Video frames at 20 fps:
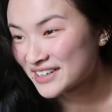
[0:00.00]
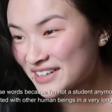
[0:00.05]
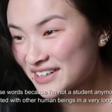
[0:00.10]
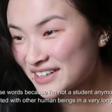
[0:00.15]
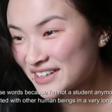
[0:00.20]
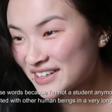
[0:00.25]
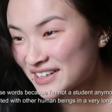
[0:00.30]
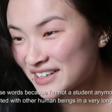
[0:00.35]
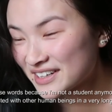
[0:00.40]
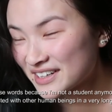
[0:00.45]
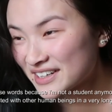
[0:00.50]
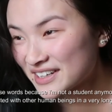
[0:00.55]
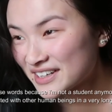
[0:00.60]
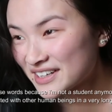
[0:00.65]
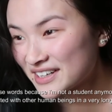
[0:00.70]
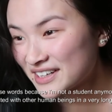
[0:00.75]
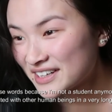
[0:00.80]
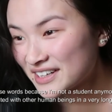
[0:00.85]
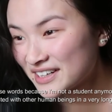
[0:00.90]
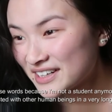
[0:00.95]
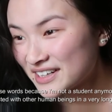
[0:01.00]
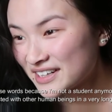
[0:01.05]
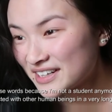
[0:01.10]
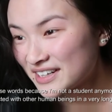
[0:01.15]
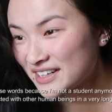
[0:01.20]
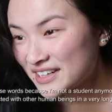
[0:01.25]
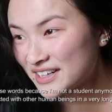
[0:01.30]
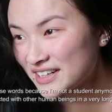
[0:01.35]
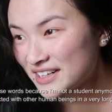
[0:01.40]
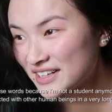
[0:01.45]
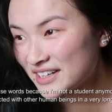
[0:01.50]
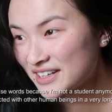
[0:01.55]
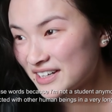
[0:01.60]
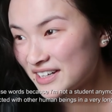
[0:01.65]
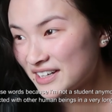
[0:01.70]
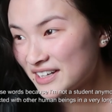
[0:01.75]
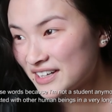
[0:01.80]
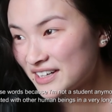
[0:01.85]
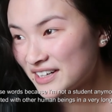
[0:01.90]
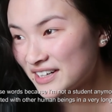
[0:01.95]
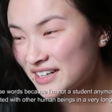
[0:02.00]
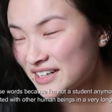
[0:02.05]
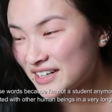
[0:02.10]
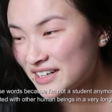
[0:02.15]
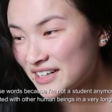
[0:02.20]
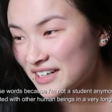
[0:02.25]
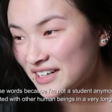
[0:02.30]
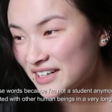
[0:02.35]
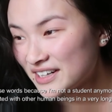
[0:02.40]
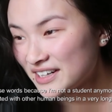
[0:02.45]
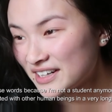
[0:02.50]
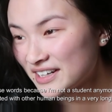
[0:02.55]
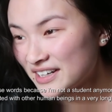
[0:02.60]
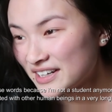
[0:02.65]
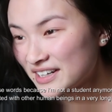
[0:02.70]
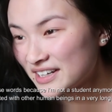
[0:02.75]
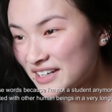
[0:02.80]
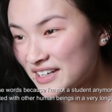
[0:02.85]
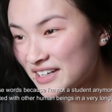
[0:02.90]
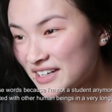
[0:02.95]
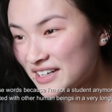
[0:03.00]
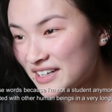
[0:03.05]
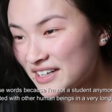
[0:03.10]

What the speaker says: (silence)